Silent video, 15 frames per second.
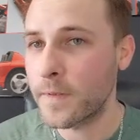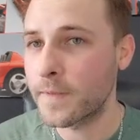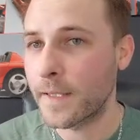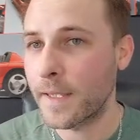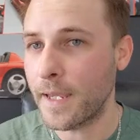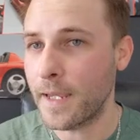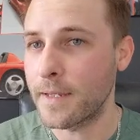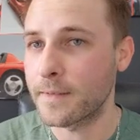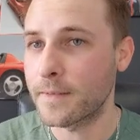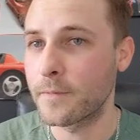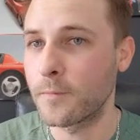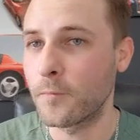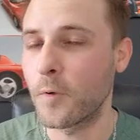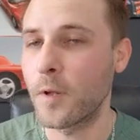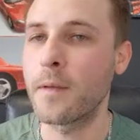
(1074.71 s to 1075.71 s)
the case,
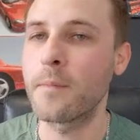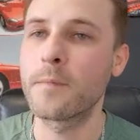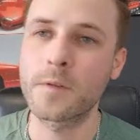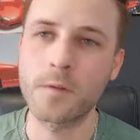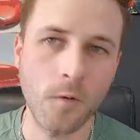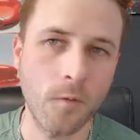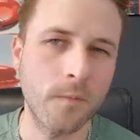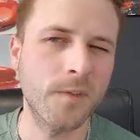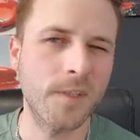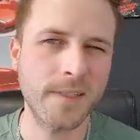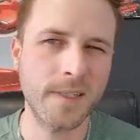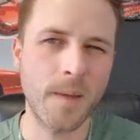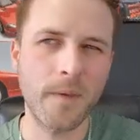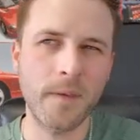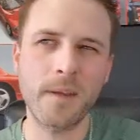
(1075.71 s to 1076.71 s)
right? So just
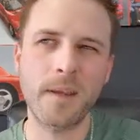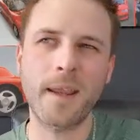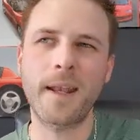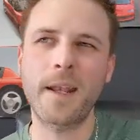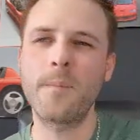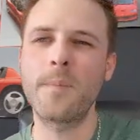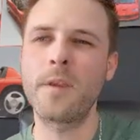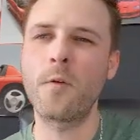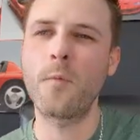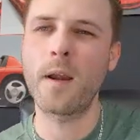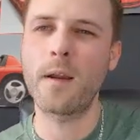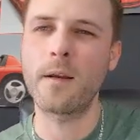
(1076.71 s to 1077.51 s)
something to kind of be aware